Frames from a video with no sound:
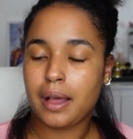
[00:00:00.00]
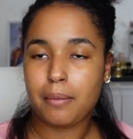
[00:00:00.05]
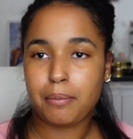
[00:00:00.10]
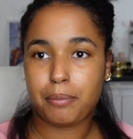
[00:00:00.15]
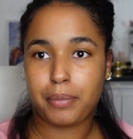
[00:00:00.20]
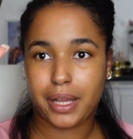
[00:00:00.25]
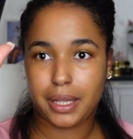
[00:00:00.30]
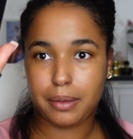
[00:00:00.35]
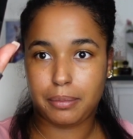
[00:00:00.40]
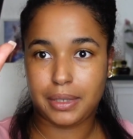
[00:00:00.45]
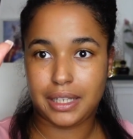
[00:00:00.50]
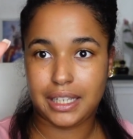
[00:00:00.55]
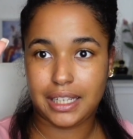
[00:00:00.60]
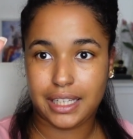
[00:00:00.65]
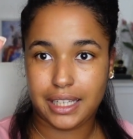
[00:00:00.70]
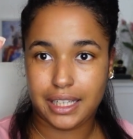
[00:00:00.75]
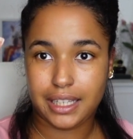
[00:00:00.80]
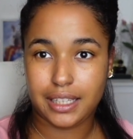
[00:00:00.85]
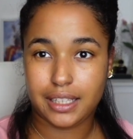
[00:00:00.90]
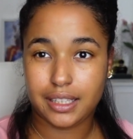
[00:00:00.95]

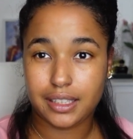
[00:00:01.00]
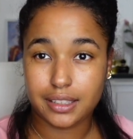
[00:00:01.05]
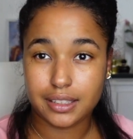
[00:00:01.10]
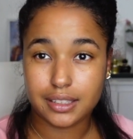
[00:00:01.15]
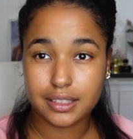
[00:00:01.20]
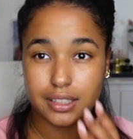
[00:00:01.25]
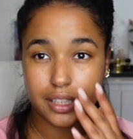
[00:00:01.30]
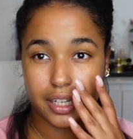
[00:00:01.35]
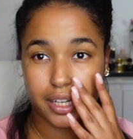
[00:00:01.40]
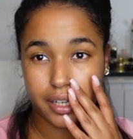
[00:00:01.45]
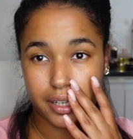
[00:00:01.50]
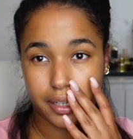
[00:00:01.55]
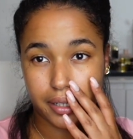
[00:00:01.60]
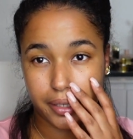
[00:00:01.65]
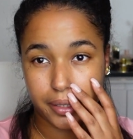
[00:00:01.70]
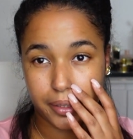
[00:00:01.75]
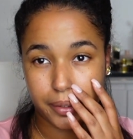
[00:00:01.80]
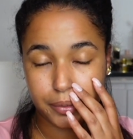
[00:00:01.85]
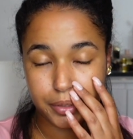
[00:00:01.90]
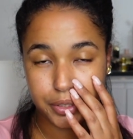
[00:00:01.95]
Babyliss
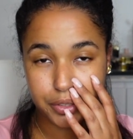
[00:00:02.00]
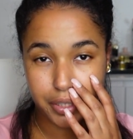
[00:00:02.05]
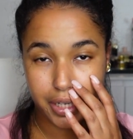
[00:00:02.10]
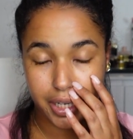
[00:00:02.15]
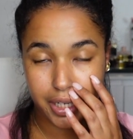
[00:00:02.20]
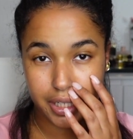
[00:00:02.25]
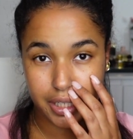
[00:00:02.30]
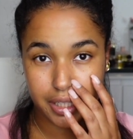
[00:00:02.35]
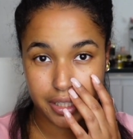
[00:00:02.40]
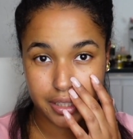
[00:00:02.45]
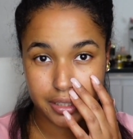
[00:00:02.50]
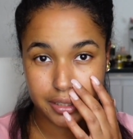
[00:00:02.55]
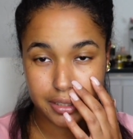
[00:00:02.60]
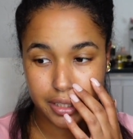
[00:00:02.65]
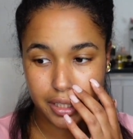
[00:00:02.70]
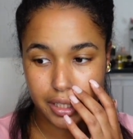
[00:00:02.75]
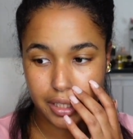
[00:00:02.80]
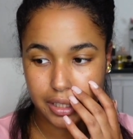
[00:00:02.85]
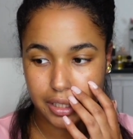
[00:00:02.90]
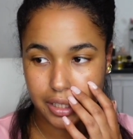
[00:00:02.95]
straighteners
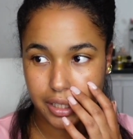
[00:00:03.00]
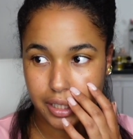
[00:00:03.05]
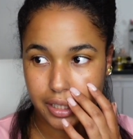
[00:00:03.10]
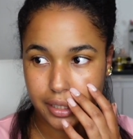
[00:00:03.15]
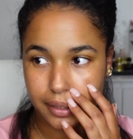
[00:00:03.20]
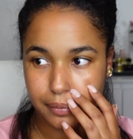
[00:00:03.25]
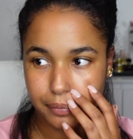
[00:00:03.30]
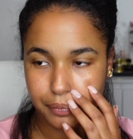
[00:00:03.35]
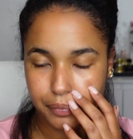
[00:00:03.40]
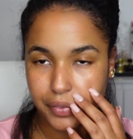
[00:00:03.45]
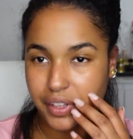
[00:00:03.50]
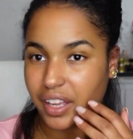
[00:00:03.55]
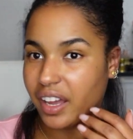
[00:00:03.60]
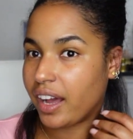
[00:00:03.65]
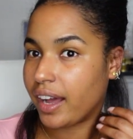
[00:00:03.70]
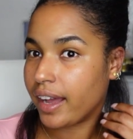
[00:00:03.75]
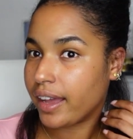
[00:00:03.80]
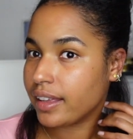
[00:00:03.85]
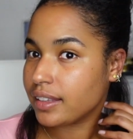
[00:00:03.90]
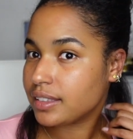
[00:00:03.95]
in like the
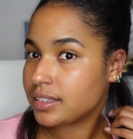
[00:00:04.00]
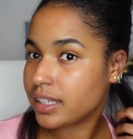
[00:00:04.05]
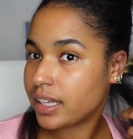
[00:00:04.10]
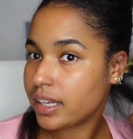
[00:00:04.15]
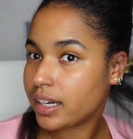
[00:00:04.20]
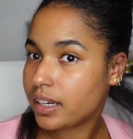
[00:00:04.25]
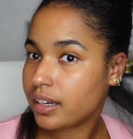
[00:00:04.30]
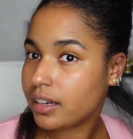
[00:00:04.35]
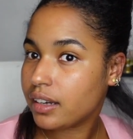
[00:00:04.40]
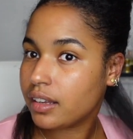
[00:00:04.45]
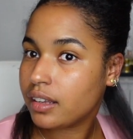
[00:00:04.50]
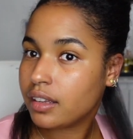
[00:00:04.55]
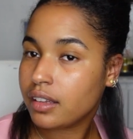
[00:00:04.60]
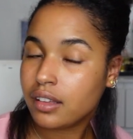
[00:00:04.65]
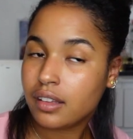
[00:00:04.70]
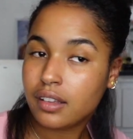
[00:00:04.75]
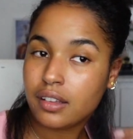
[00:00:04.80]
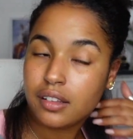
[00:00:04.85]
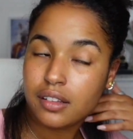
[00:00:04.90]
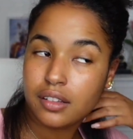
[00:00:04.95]
highest setting,
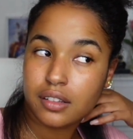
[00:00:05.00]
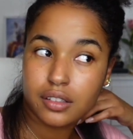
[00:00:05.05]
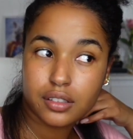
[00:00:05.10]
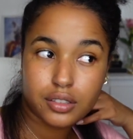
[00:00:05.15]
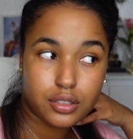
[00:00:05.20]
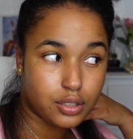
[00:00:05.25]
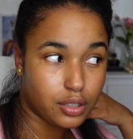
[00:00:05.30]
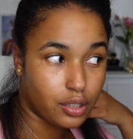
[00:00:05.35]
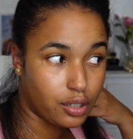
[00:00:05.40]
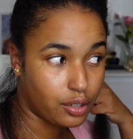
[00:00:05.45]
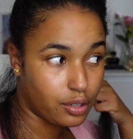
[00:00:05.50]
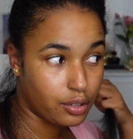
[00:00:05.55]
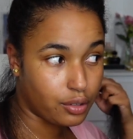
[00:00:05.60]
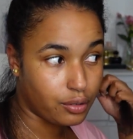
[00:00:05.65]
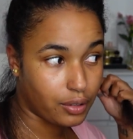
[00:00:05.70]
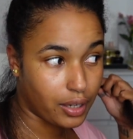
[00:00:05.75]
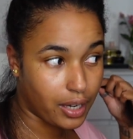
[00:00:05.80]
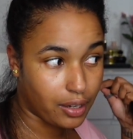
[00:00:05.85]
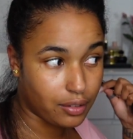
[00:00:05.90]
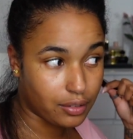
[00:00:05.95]

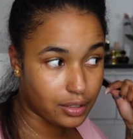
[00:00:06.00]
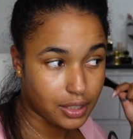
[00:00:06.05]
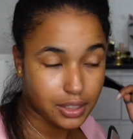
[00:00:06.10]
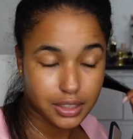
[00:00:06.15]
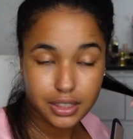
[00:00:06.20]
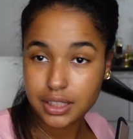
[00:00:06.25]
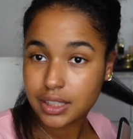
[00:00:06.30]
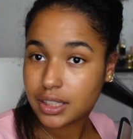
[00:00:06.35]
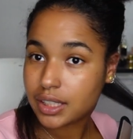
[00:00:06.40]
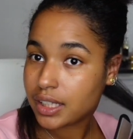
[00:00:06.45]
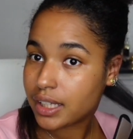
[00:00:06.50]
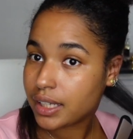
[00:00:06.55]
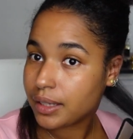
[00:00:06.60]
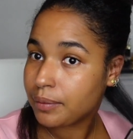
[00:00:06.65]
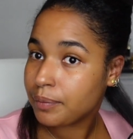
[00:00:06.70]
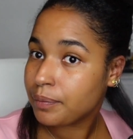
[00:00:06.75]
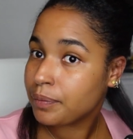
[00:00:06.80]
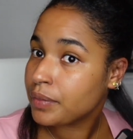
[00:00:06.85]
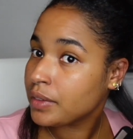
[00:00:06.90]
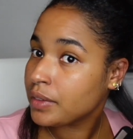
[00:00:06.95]
so I'll literally,